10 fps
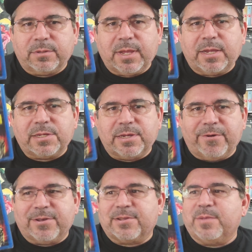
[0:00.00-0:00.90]
take it
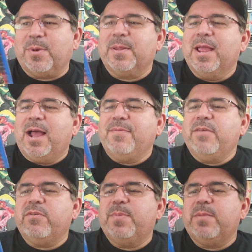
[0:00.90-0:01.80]
seriously. But I've
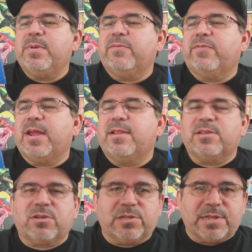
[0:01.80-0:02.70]
never been a big fan of
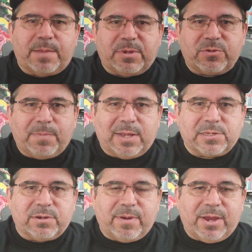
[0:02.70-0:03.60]
this because there's not much
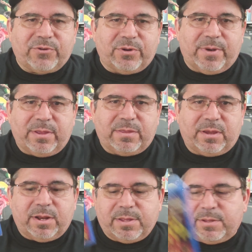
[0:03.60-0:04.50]
monster action or
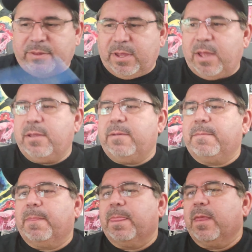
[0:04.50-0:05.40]
anything in it till the end.
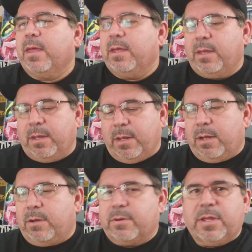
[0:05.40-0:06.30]

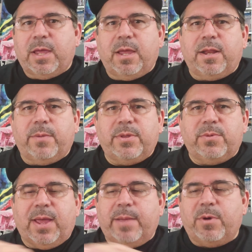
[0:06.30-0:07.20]
Okay, now we
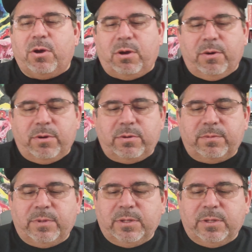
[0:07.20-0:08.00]
do Hammer Horror.